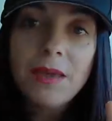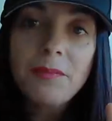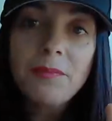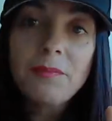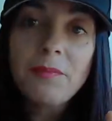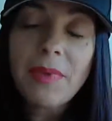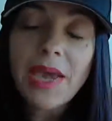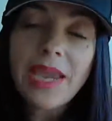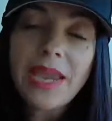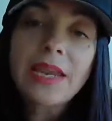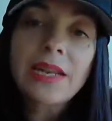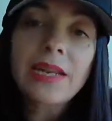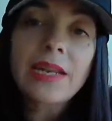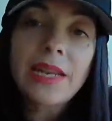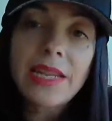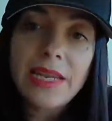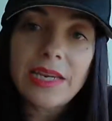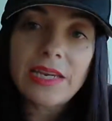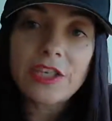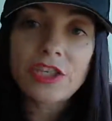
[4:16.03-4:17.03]
main
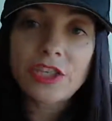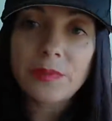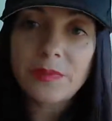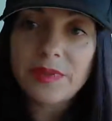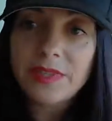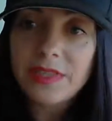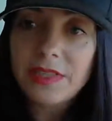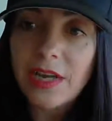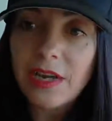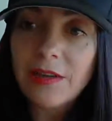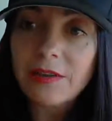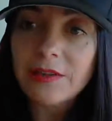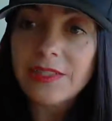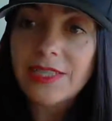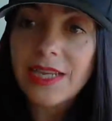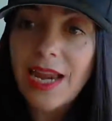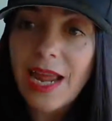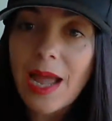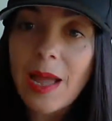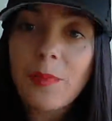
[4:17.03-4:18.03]
leadership styles
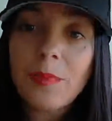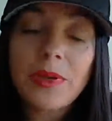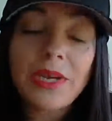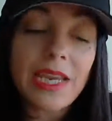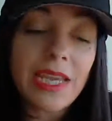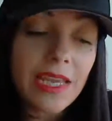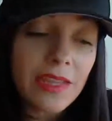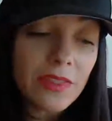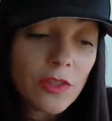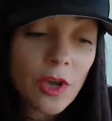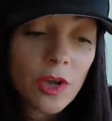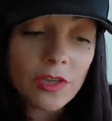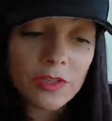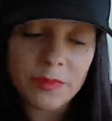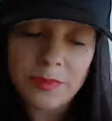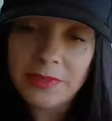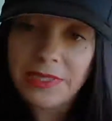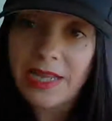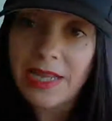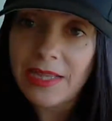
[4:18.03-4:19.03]
that happen in the
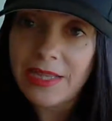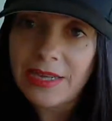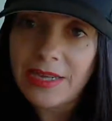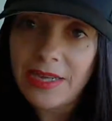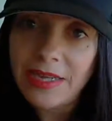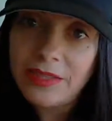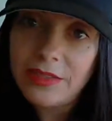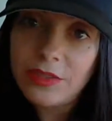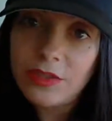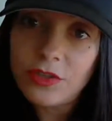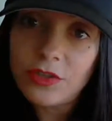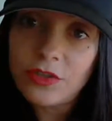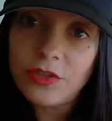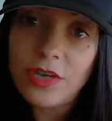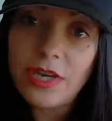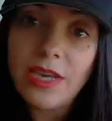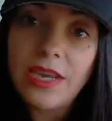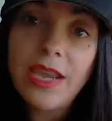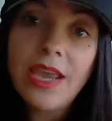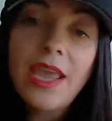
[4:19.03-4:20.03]
hospitality
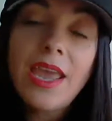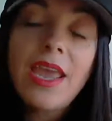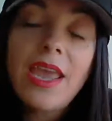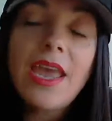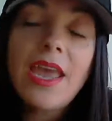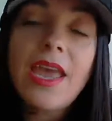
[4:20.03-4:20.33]
industry,